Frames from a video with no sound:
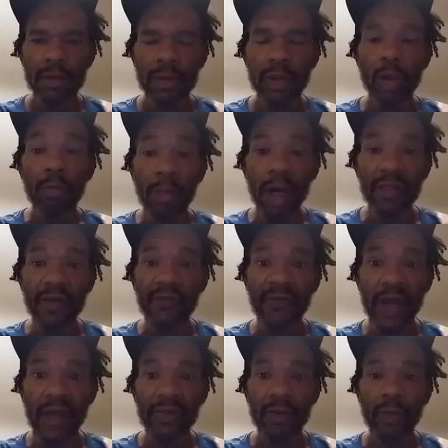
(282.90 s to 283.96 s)
Your mother,
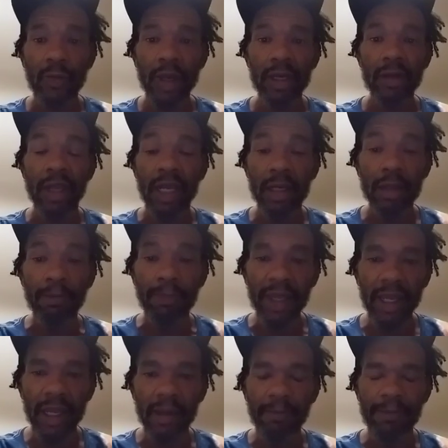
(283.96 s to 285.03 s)
father, creator, inner
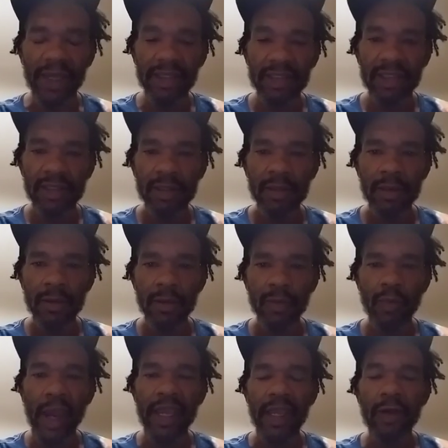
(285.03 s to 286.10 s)
being, bitch
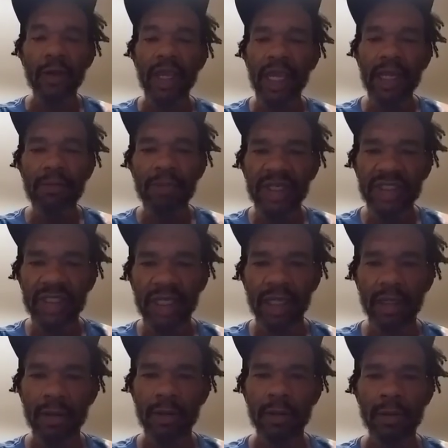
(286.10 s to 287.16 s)
right here in
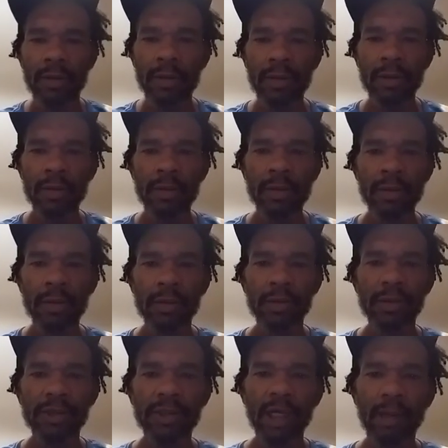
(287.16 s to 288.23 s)
Michigan.
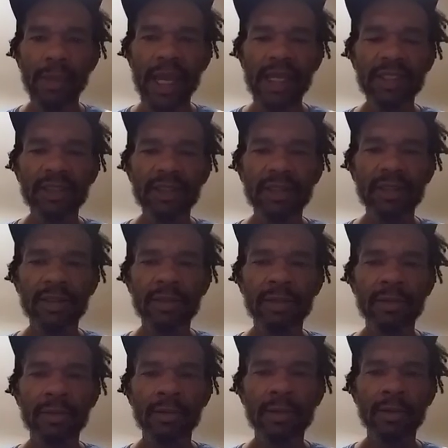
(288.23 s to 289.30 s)
Dumbasses.
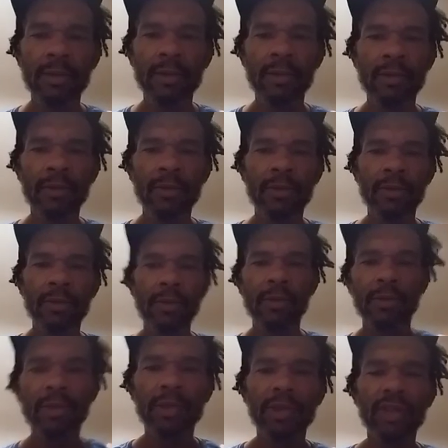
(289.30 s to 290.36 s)

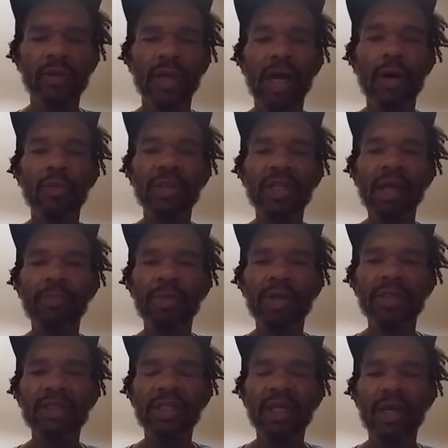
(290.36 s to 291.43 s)
So now, nah, with that
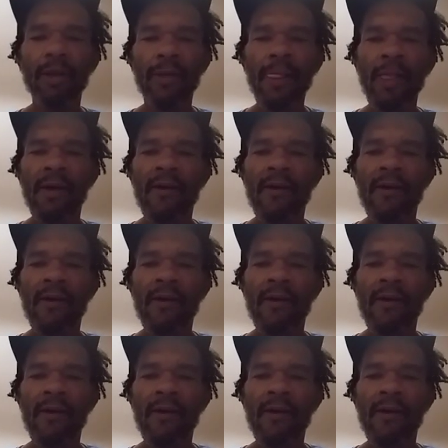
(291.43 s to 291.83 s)
being said,